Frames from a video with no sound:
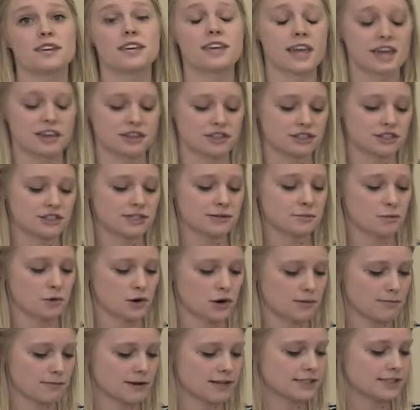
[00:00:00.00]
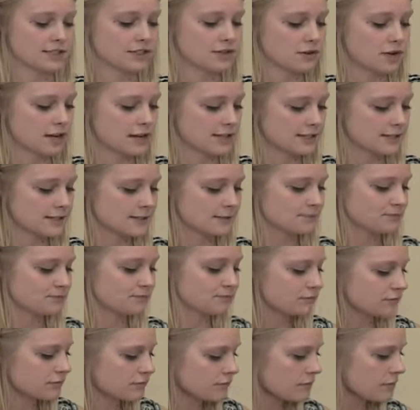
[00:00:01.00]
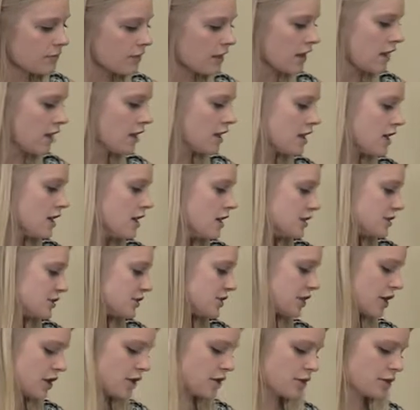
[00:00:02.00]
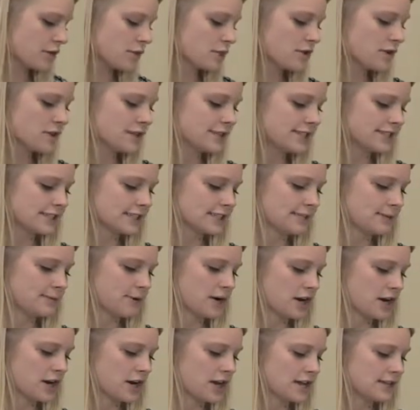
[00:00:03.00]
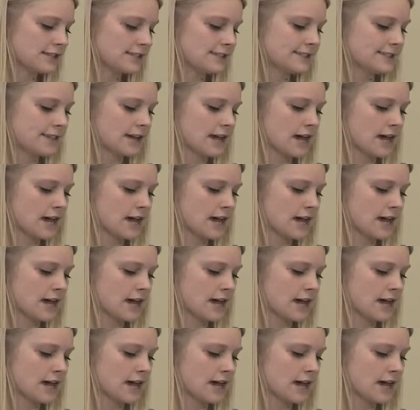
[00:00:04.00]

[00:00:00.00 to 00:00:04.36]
engage and support my students. So through this experience,